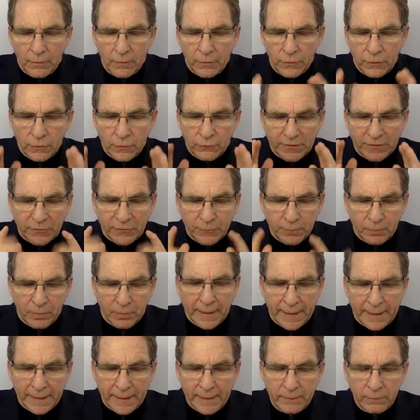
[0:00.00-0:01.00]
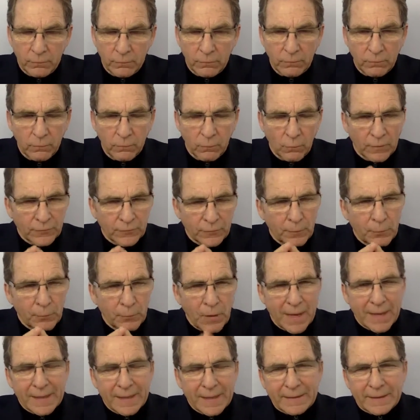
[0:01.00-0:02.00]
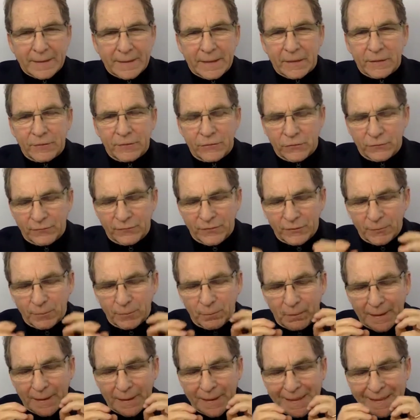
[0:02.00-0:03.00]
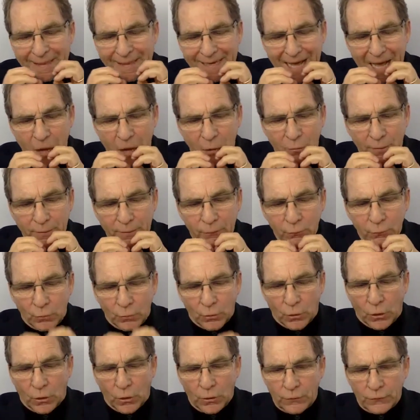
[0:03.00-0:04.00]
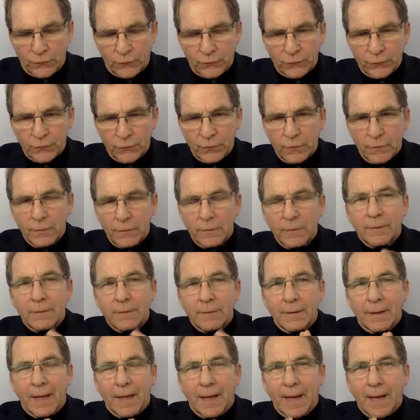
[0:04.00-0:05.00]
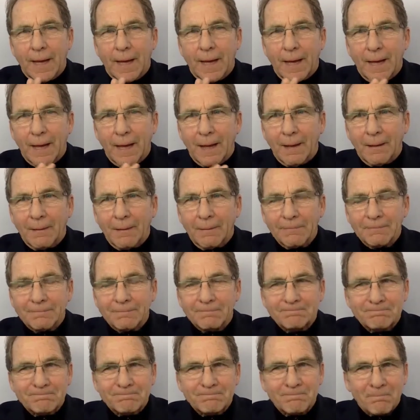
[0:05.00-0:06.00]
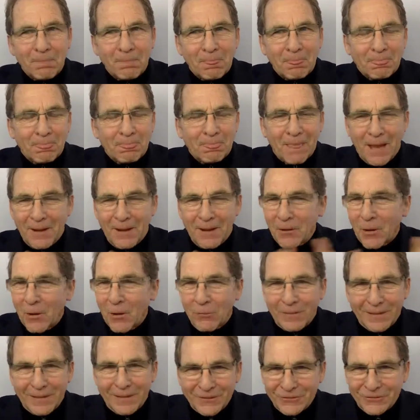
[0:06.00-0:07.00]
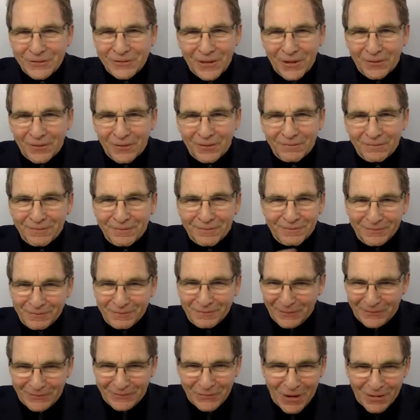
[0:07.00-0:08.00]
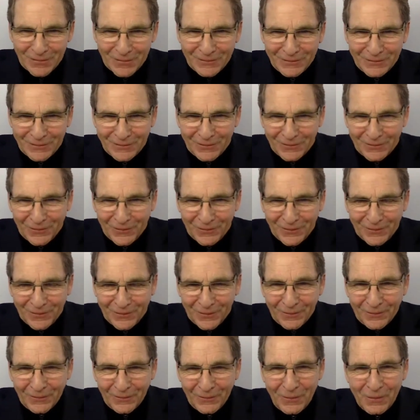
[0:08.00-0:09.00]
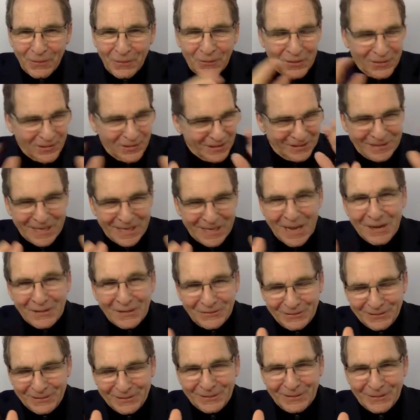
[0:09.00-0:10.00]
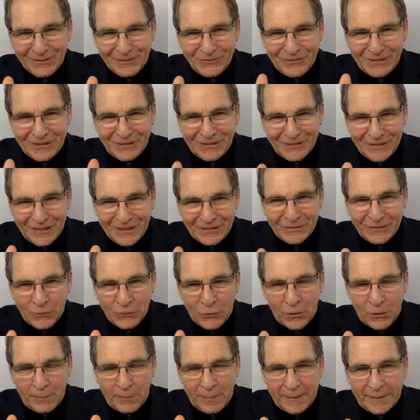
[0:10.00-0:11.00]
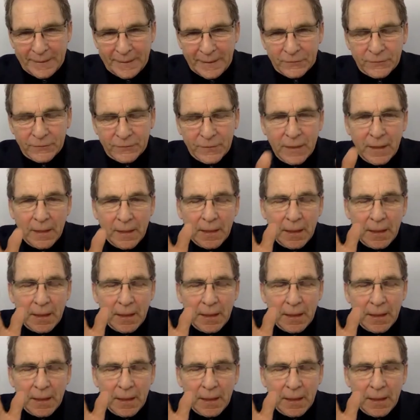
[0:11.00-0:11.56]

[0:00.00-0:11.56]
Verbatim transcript: you've explained what the product is, you've explained how it works. Uh, I know we shared, we talked a little earlier. Could you tell us a little success story? Because